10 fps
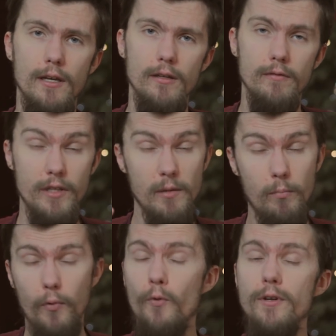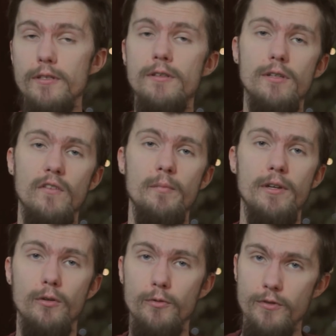of
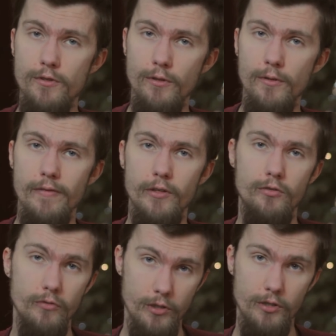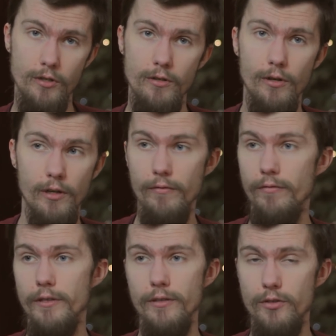Amir Khusrau in the tradition
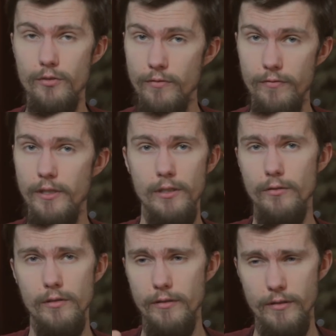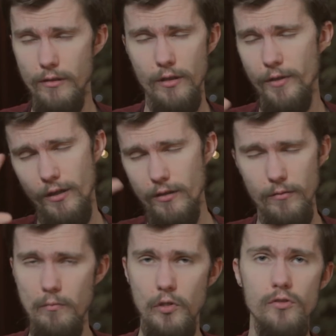of Sufi or Islamic
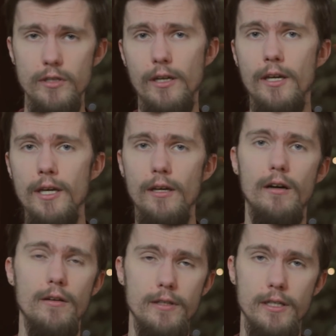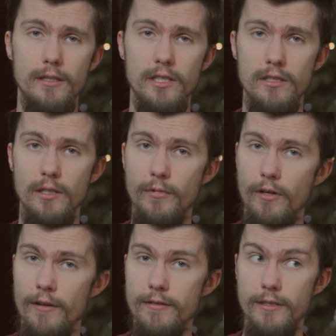music on the Indian
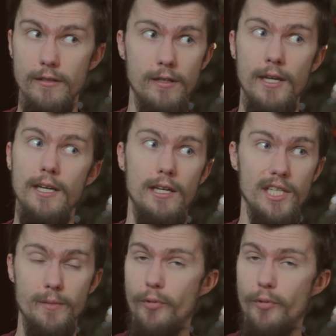subcontinent. His